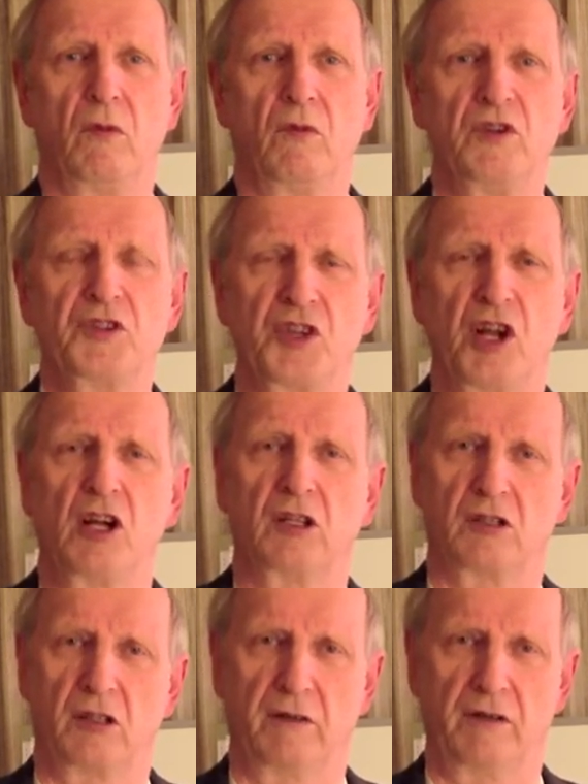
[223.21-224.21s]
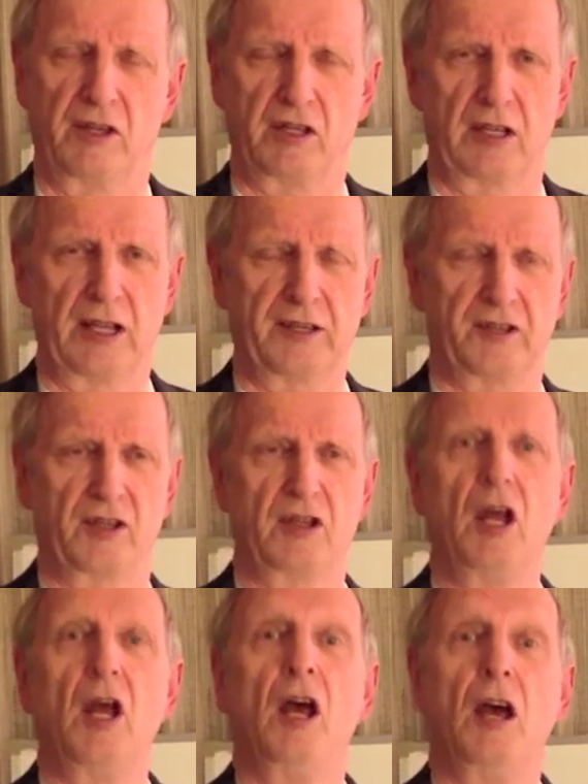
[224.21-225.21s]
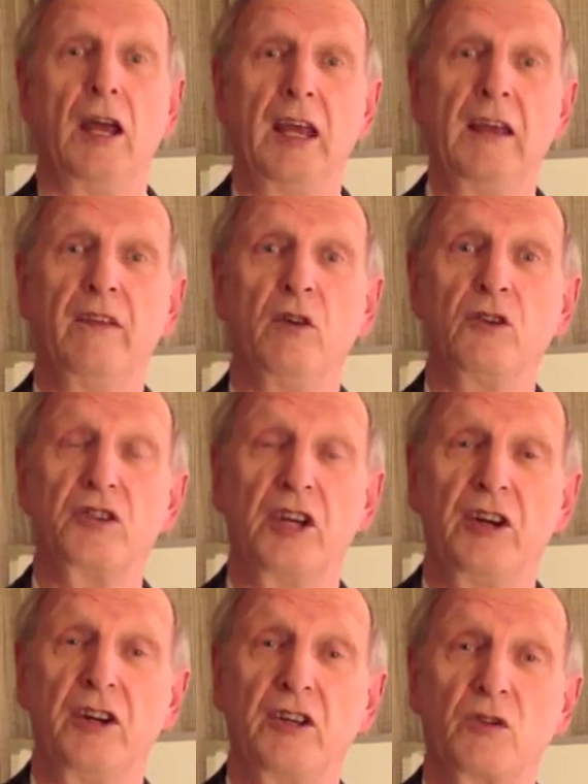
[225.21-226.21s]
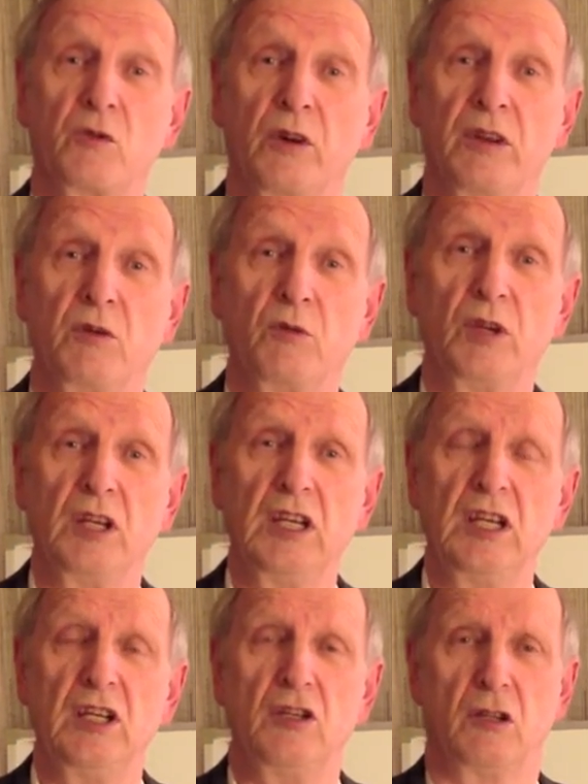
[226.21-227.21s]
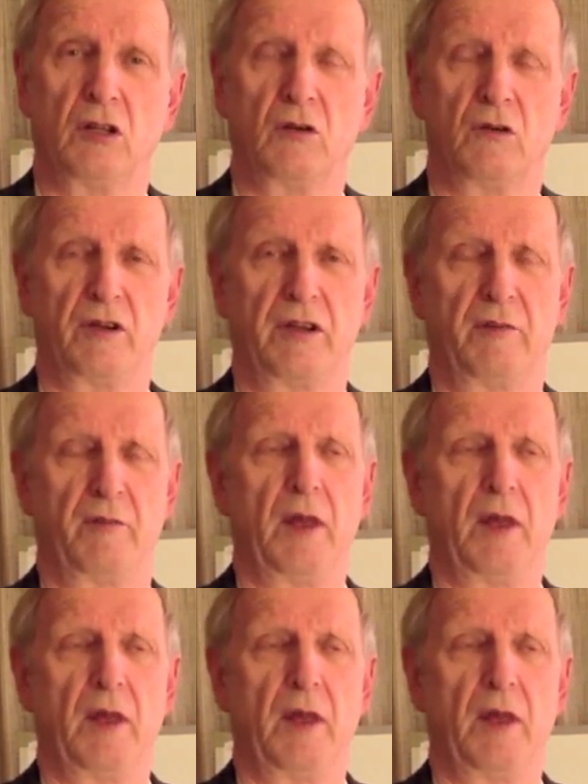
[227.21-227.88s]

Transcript: result of this lesson in those areas where you really need to lower them.